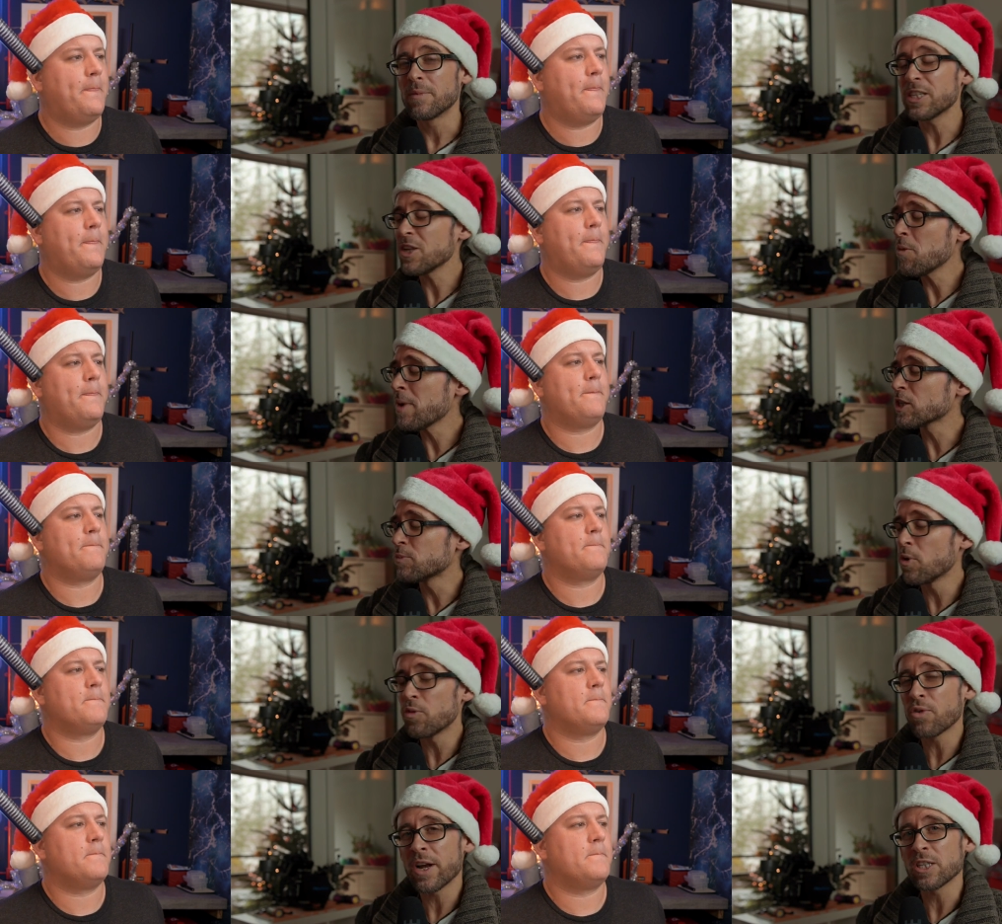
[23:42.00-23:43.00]
Speaker 1: there's not much
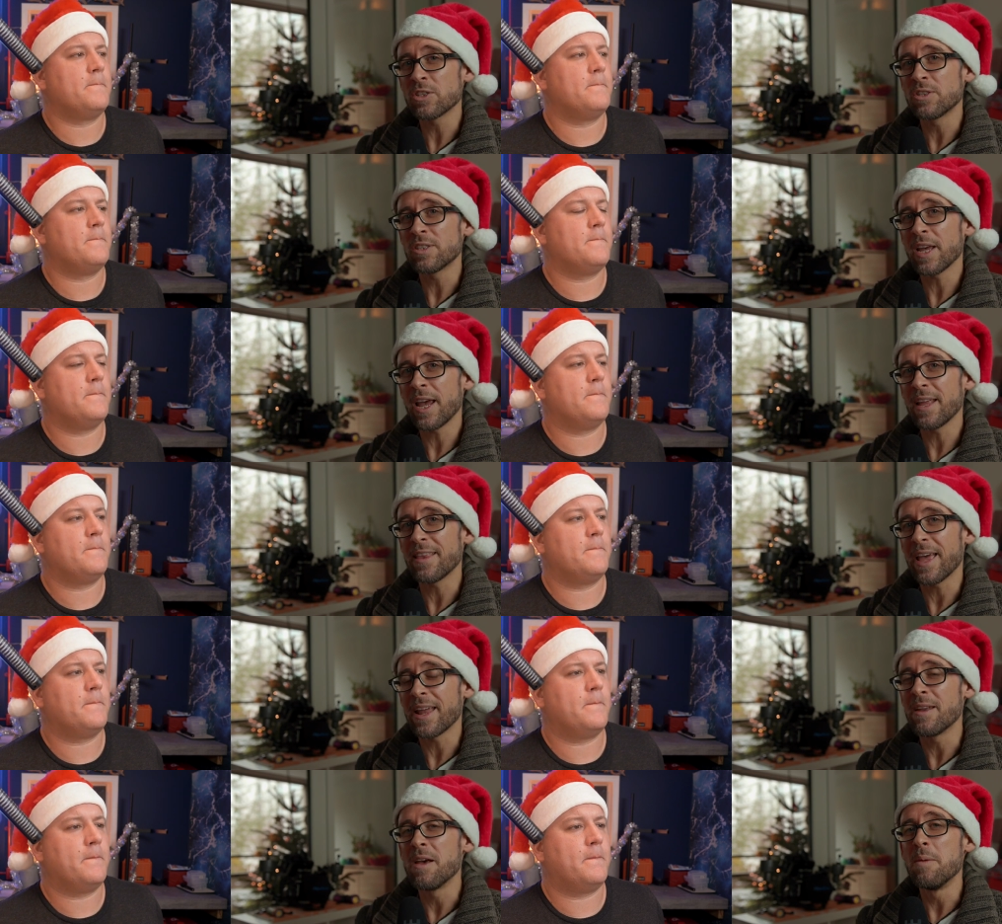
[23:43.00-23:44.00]
more for us to say
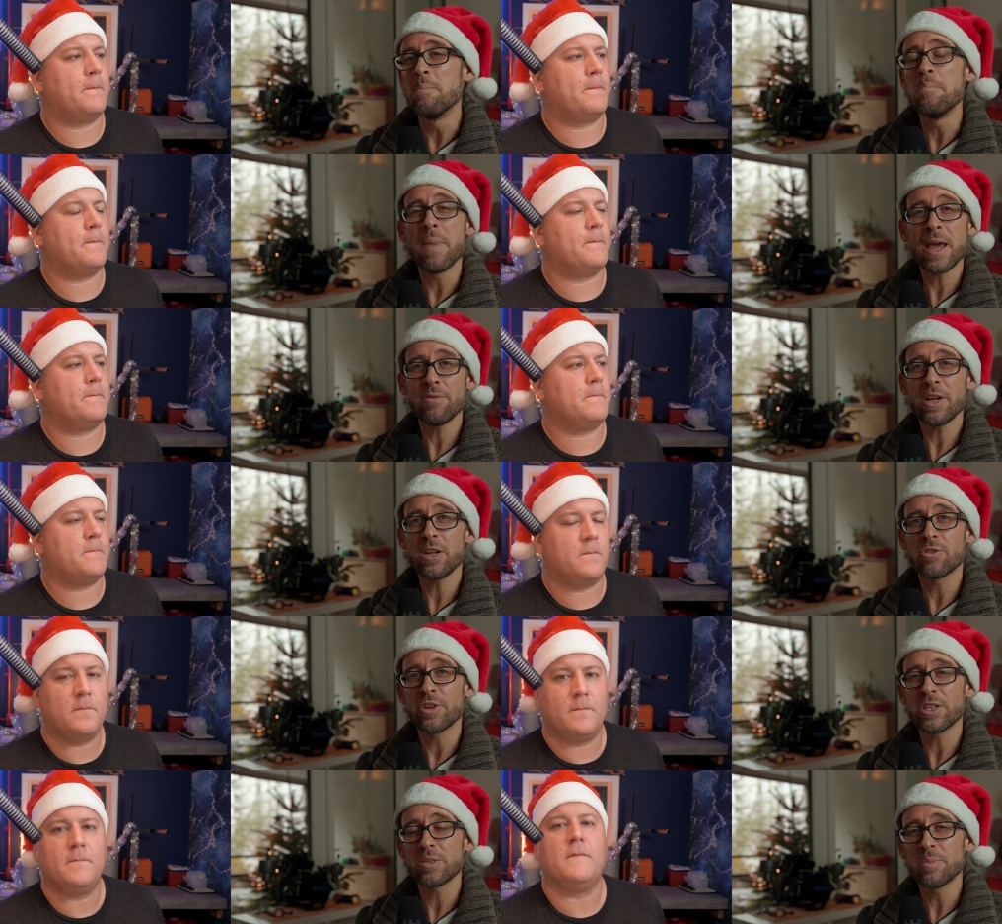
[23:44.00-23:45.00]
than Merry
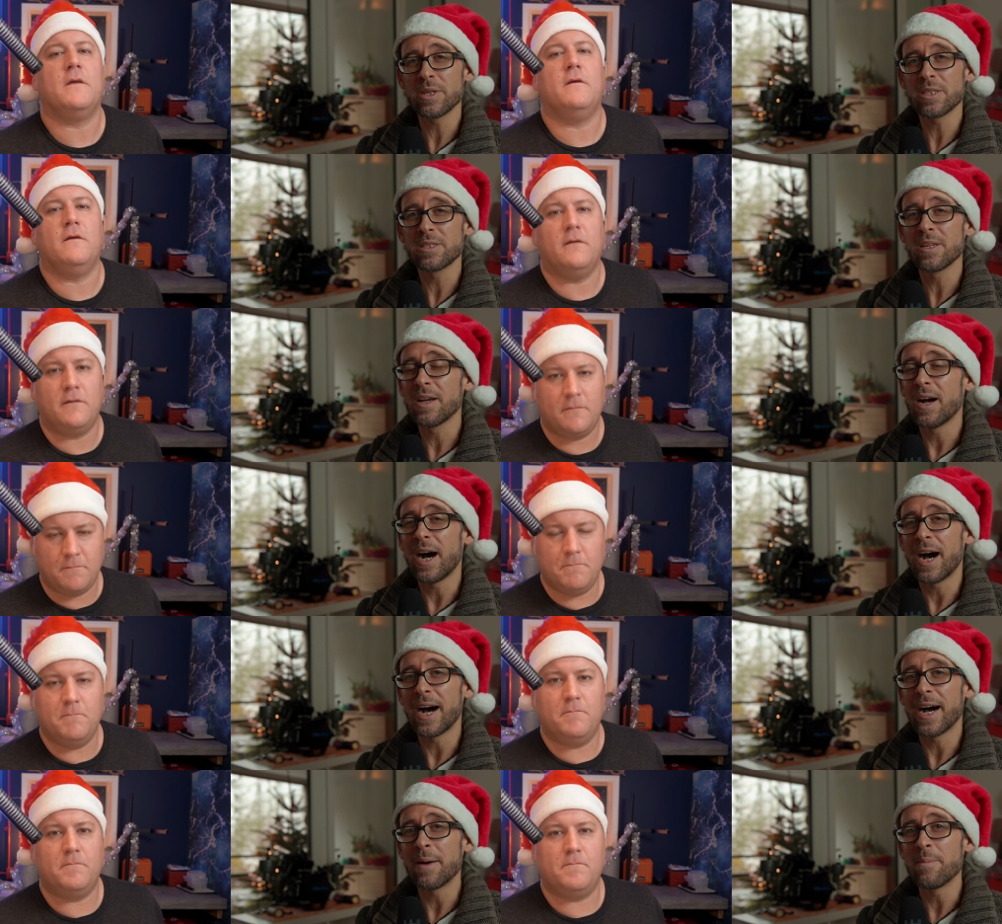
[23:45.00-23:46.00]
Christmas.
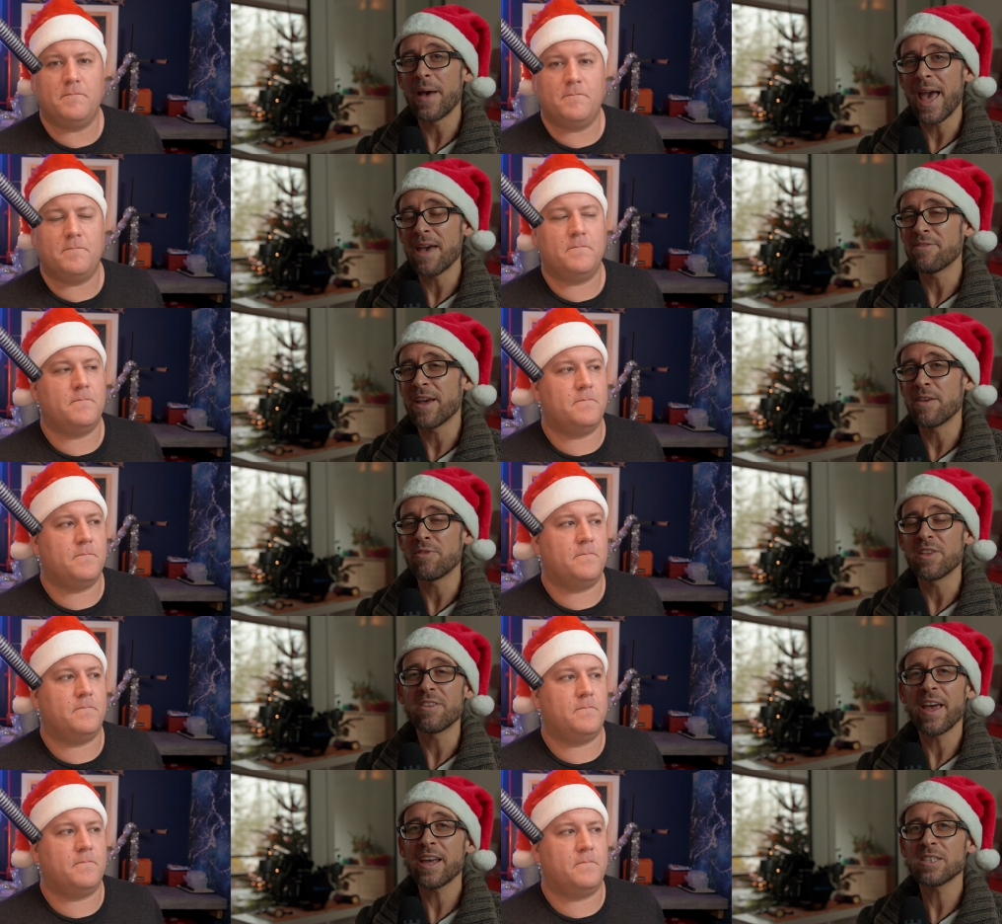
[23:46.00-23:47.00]
Um, have a
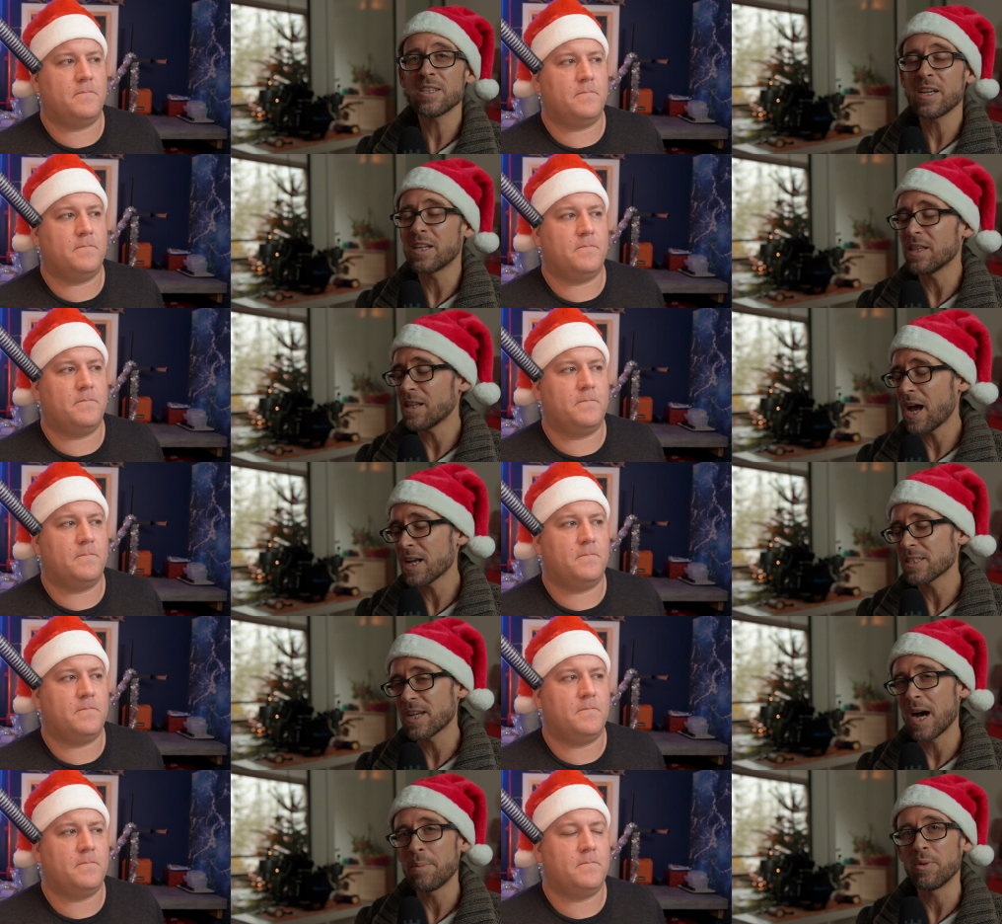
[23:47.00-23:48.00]
fantastic
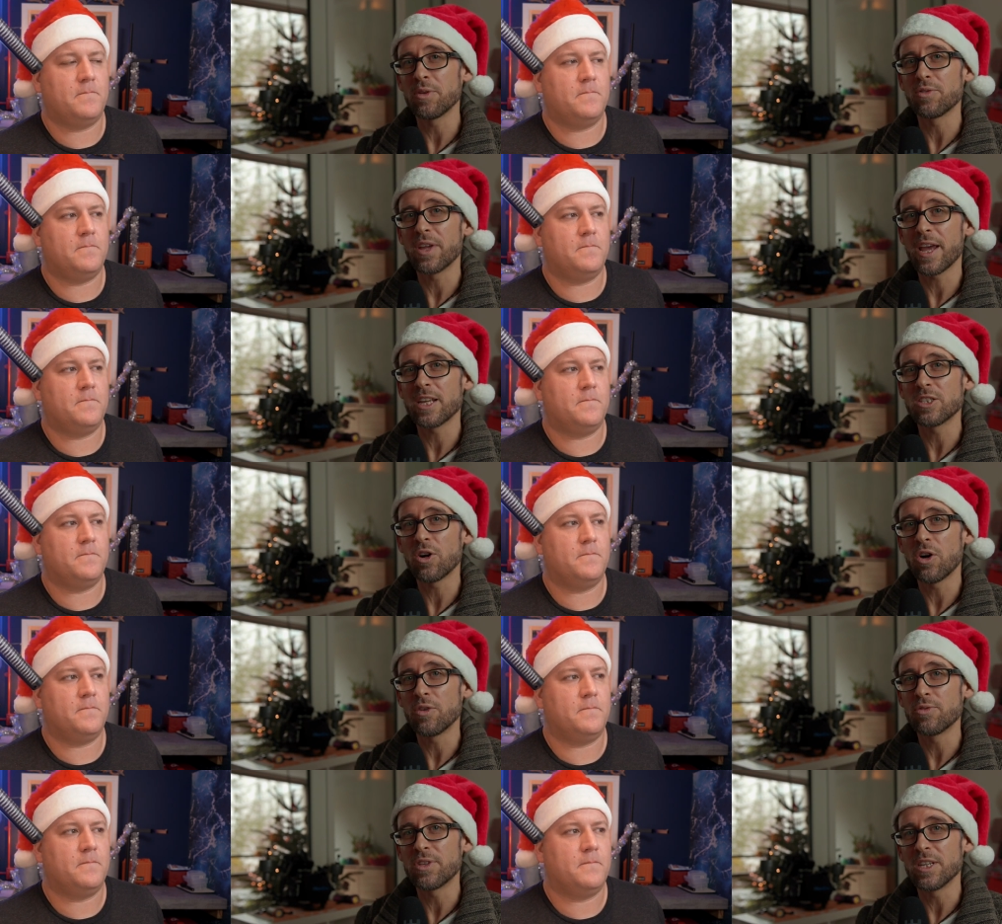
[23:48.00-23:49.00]
last couple of days
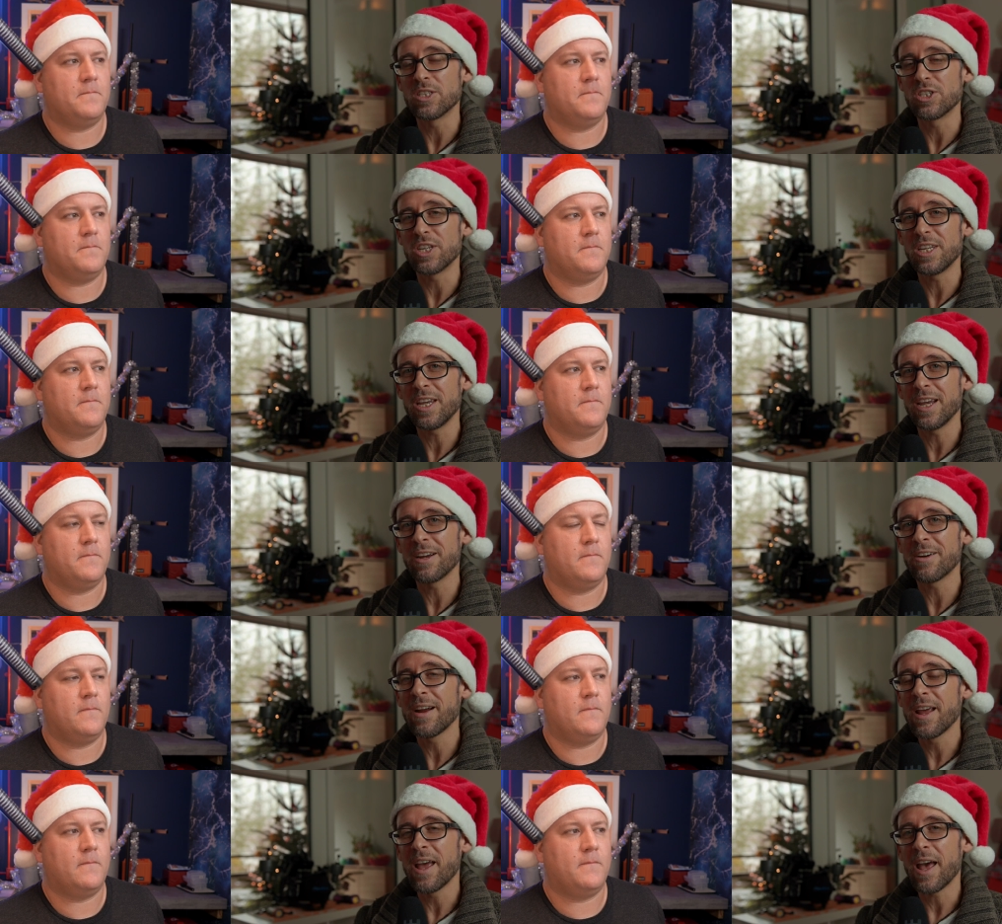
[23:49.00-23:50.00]
of this
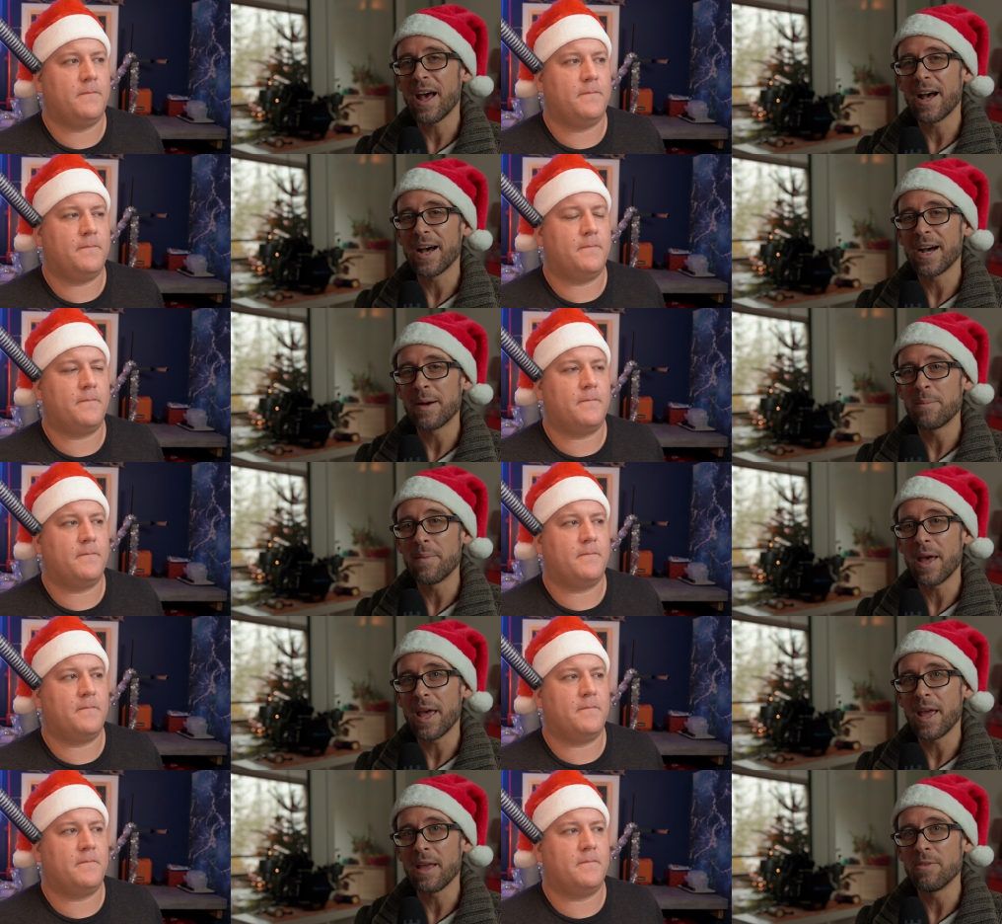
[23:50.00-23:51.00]
year. Um,
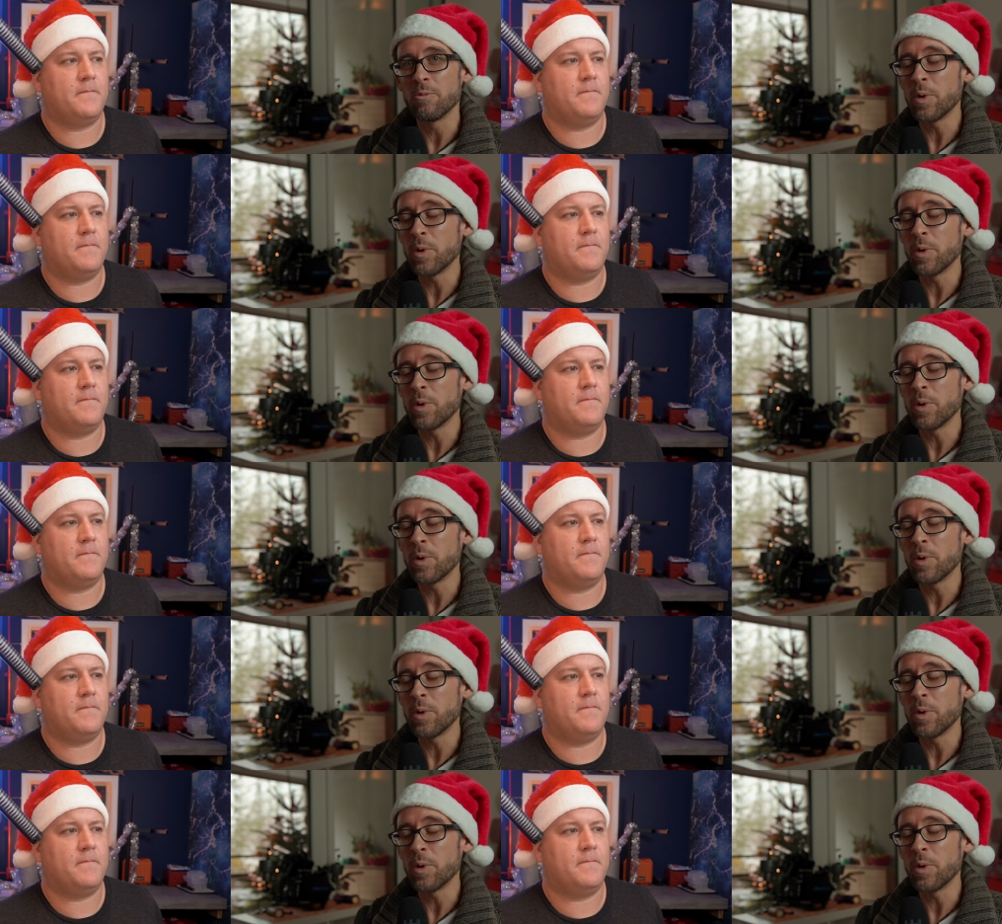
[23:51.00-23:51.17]
and